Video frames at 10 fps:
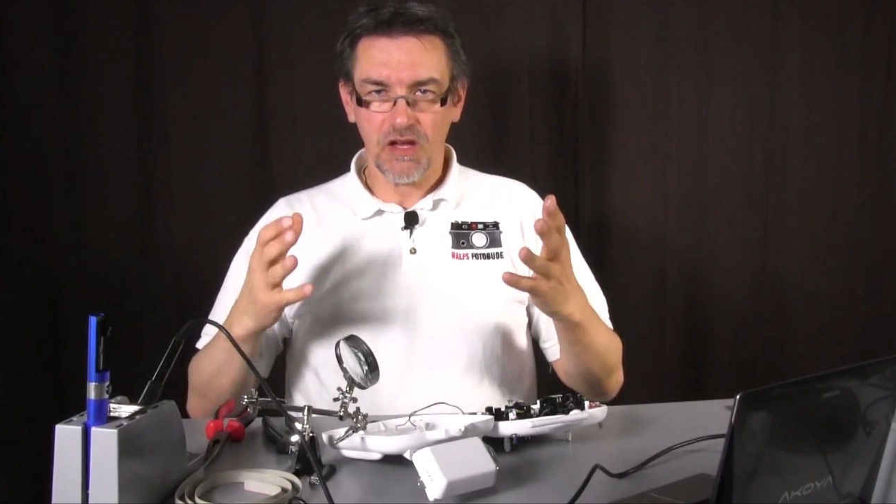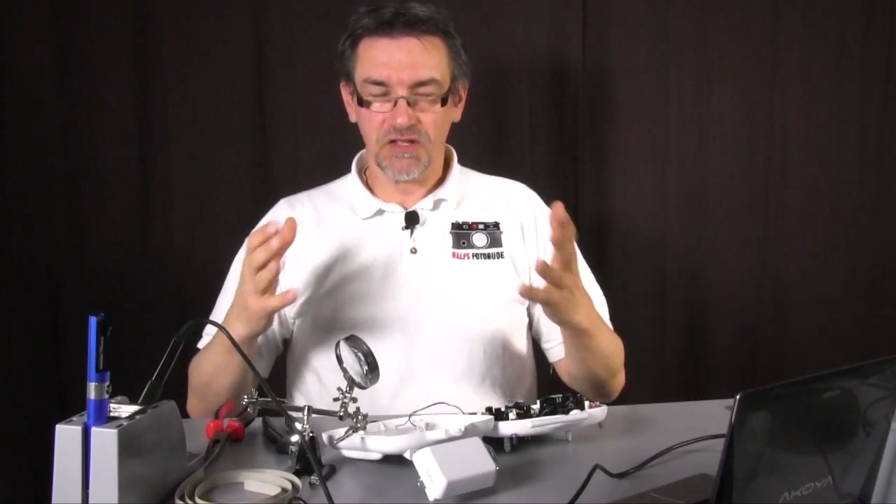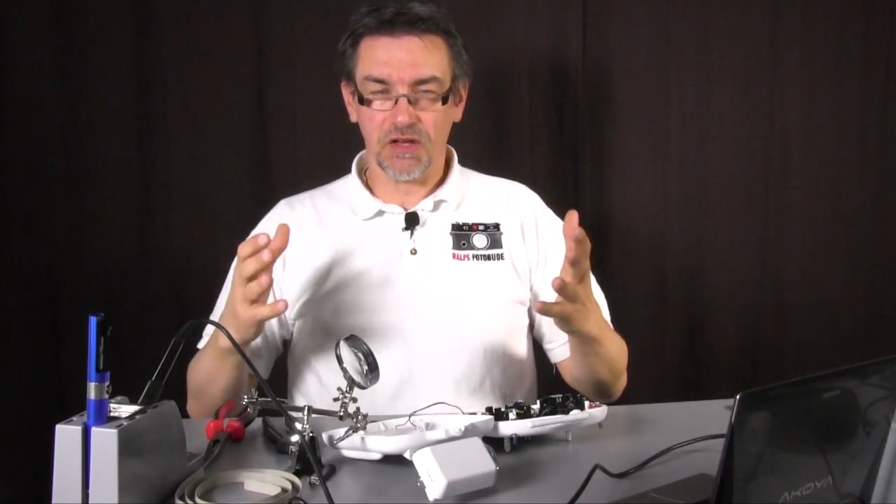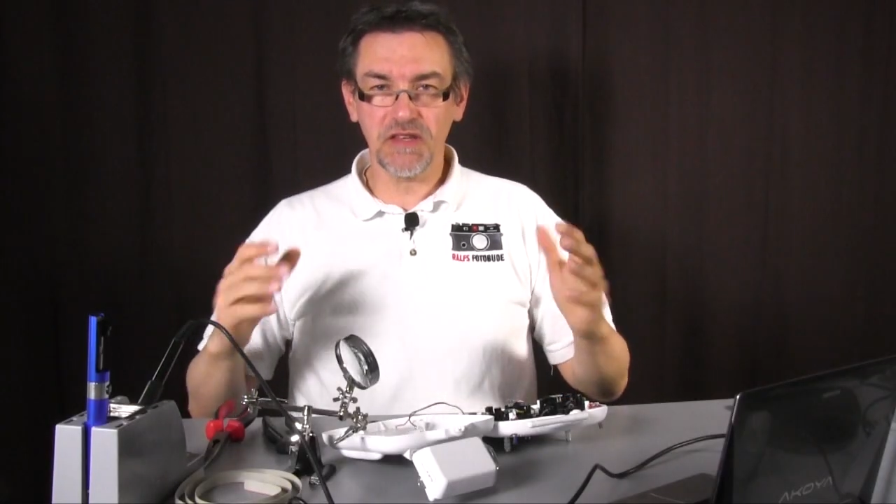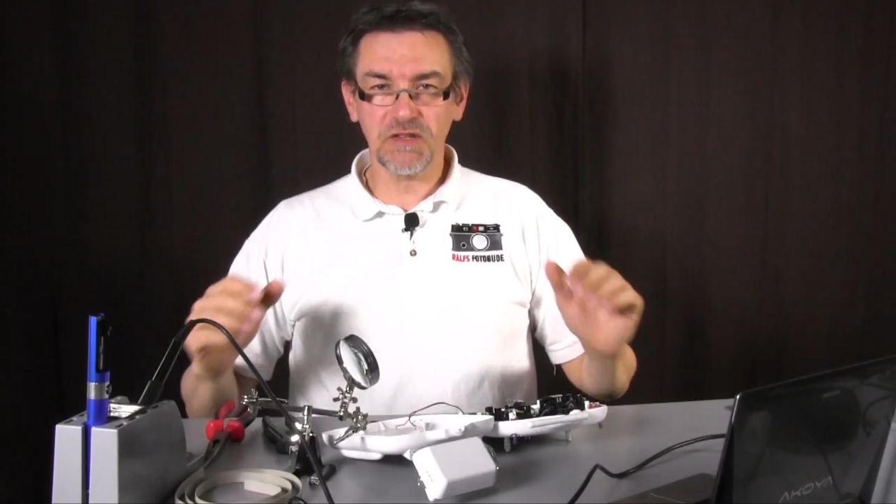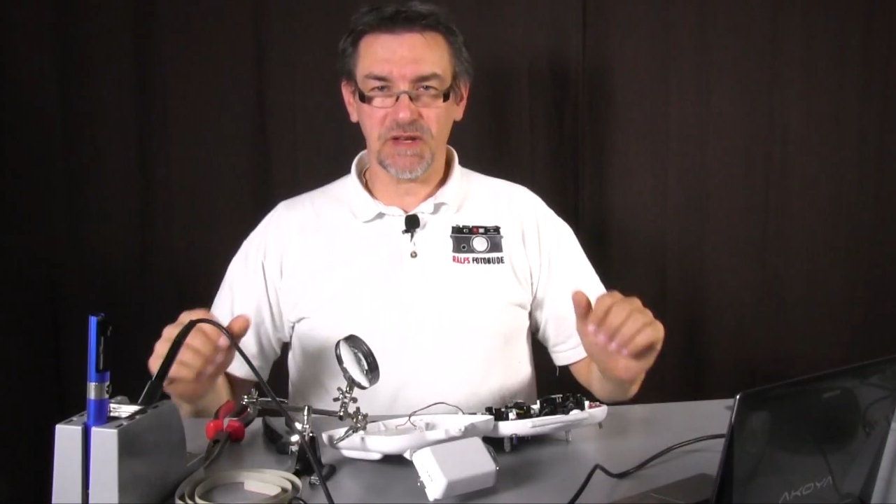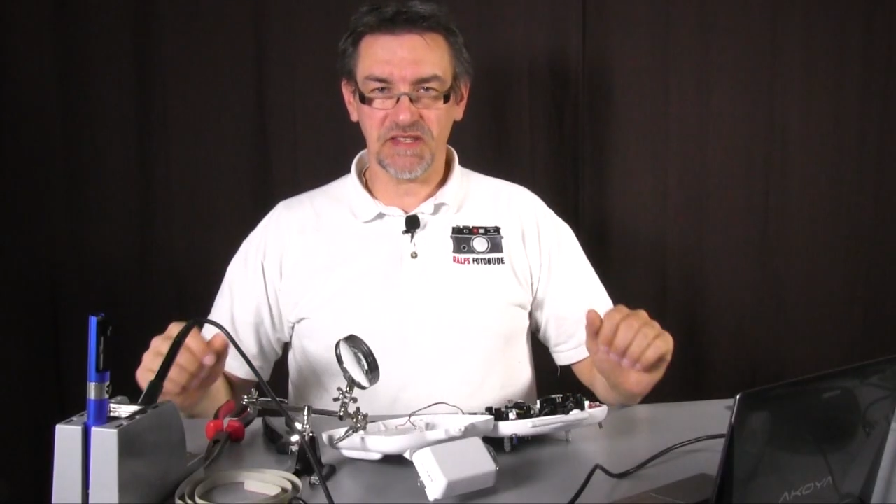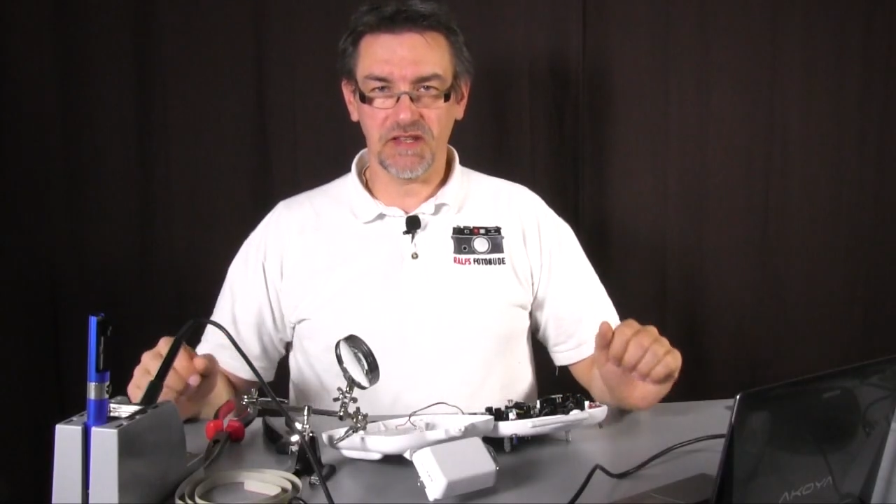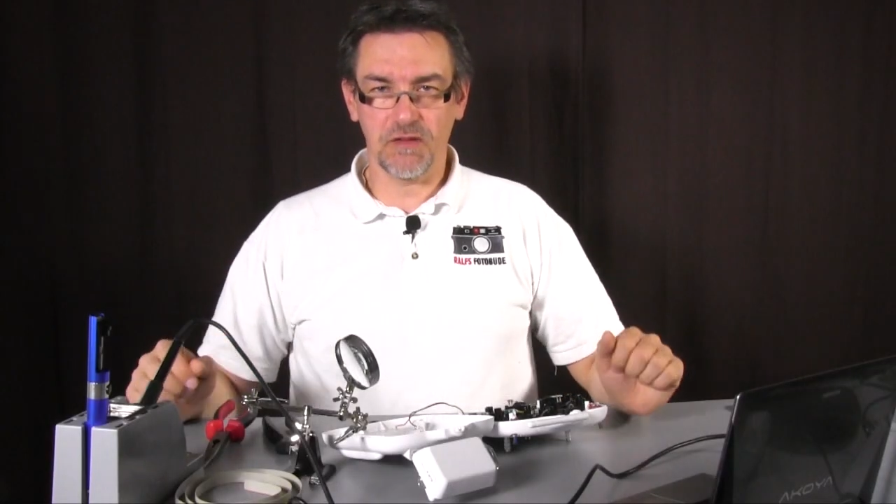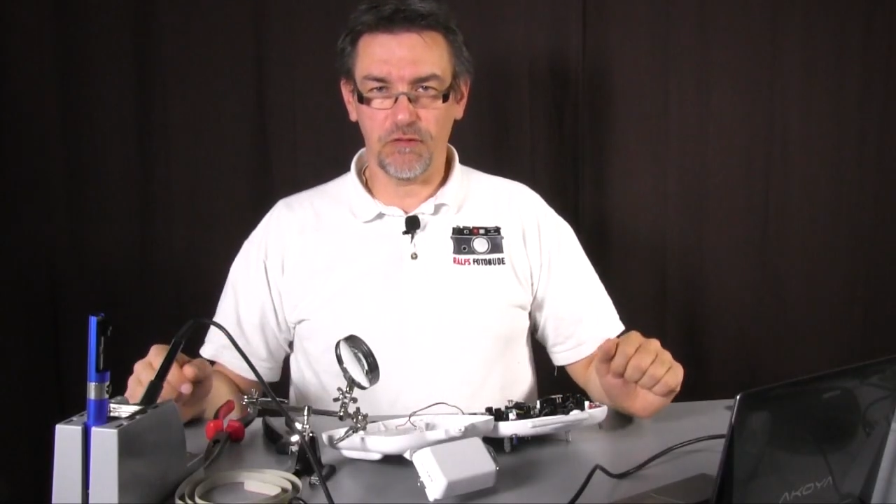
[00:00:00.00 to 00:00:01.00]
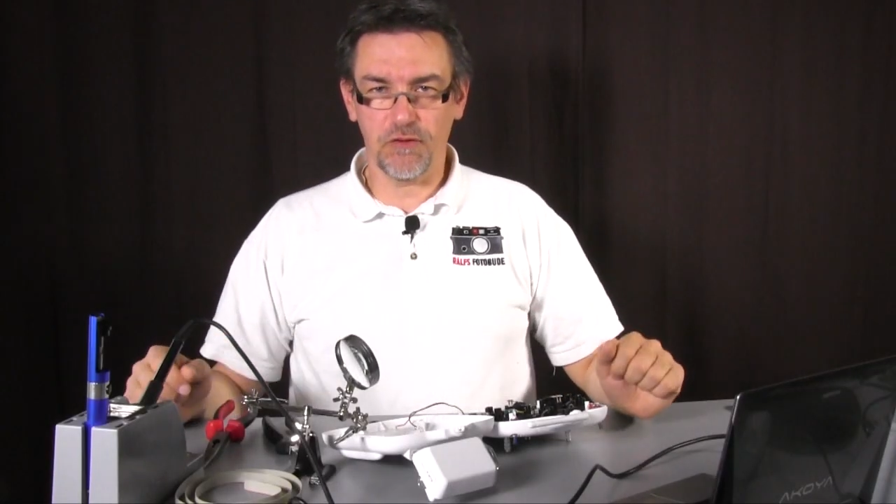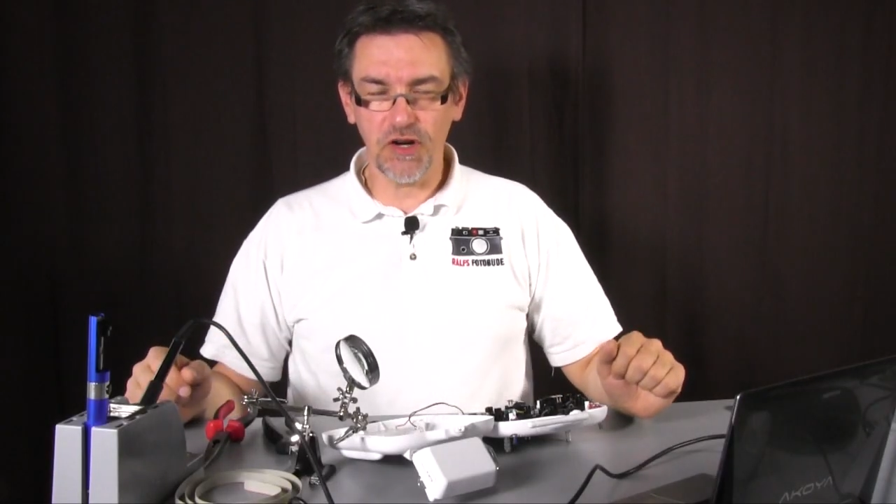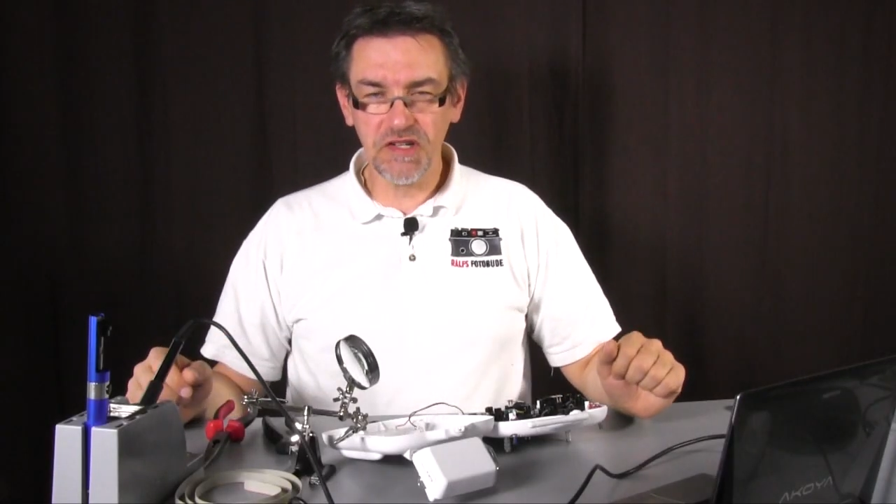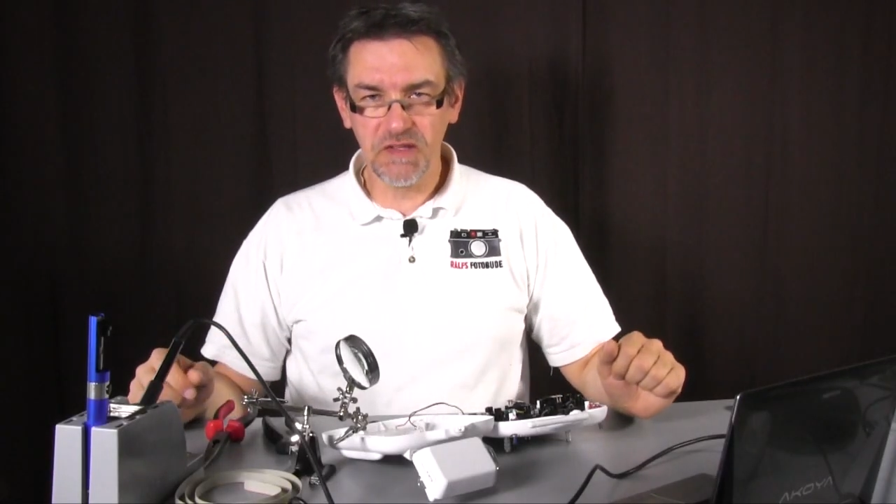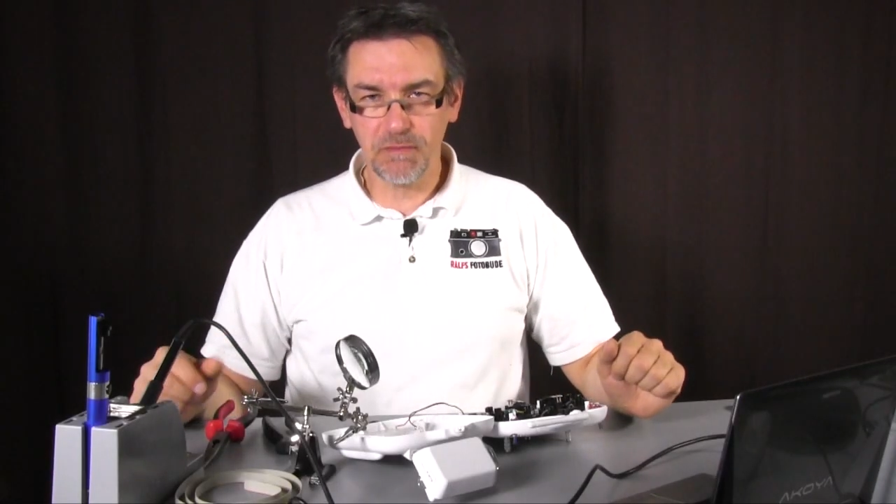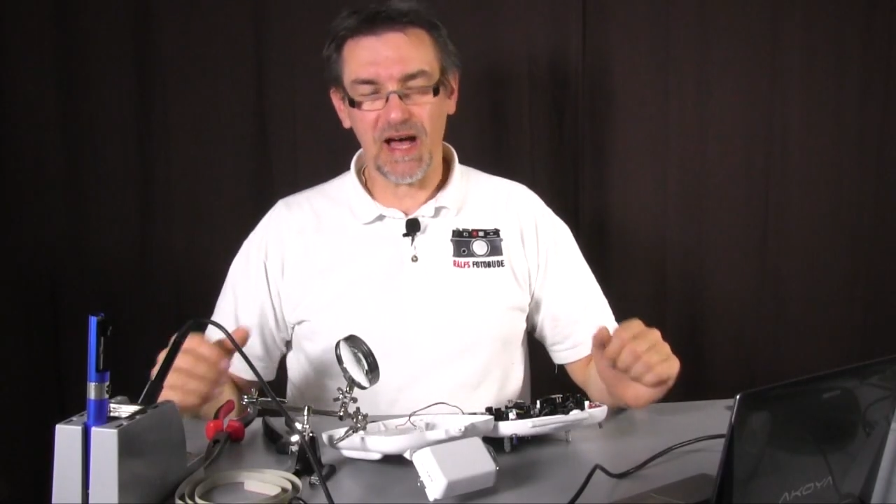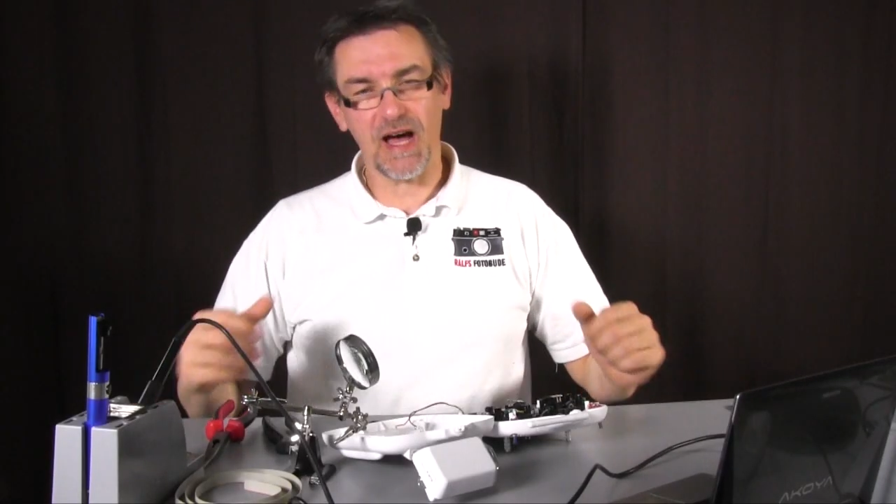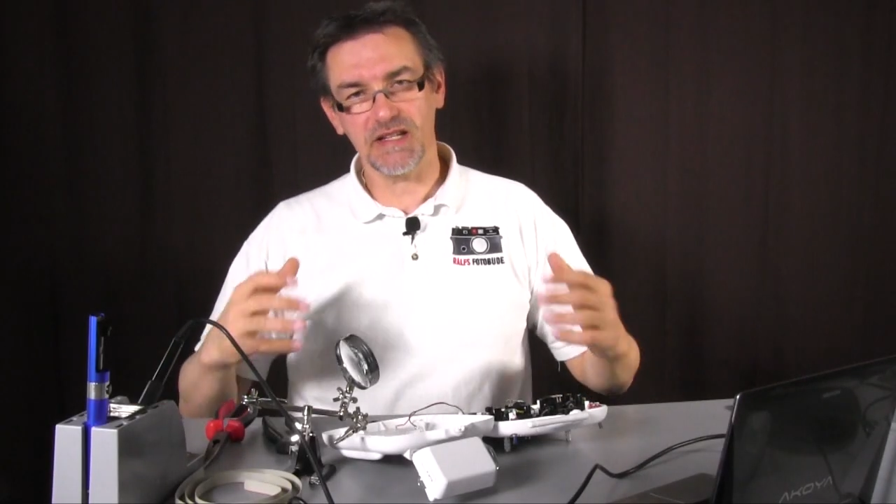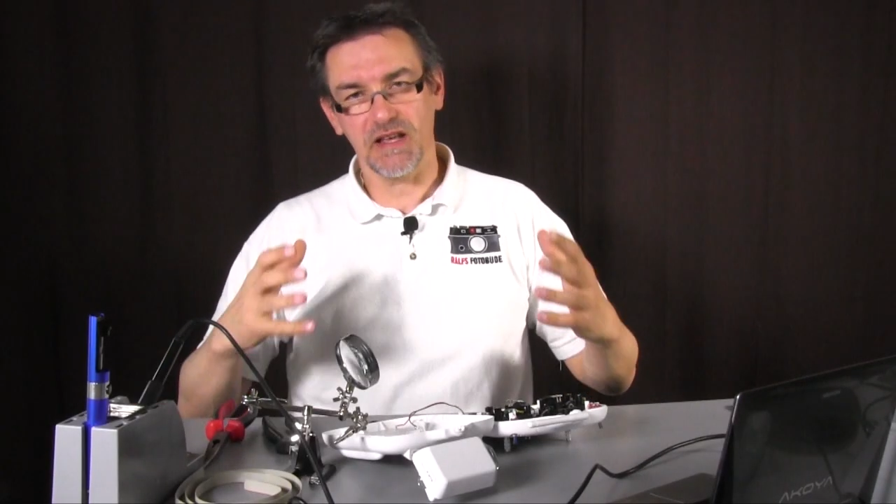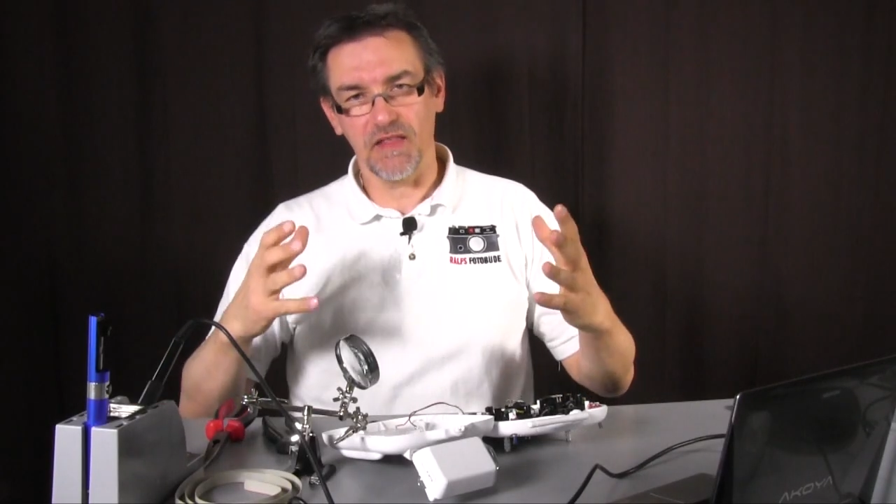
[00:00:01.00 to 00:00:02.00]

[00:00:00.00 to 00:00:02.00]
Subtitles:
So this was the first part,